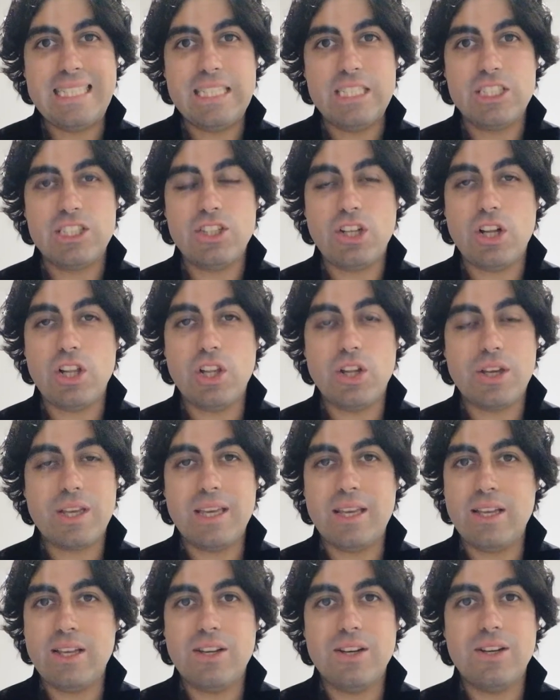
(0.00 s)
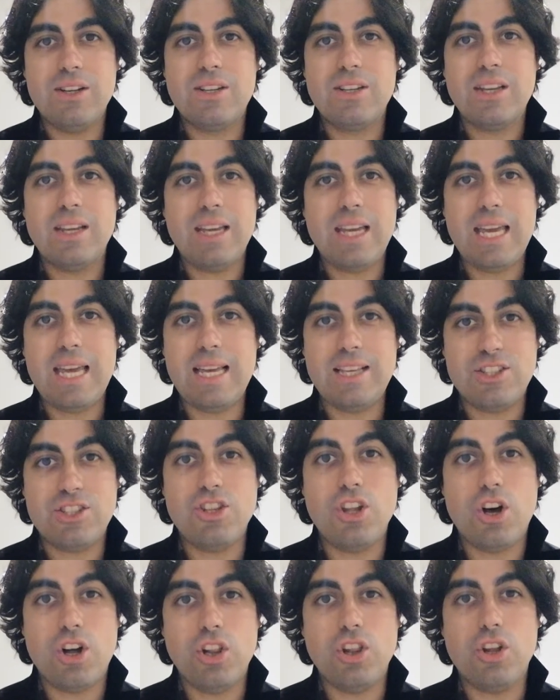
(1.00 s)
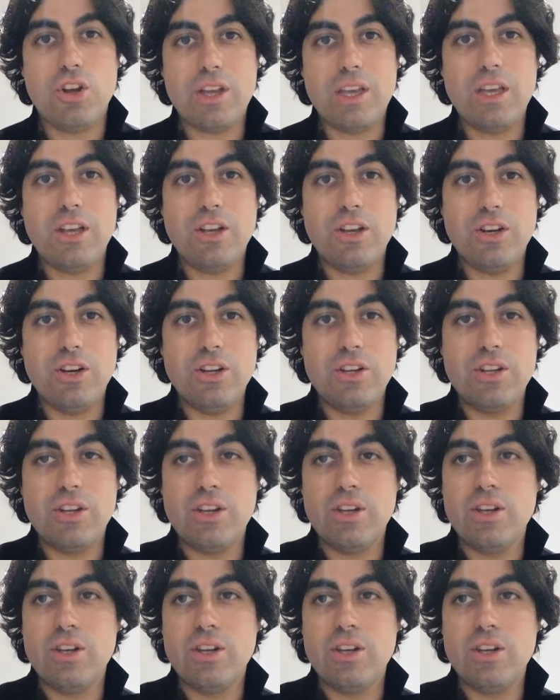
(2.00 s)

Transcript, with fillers: It's not looking good. It's not looking good.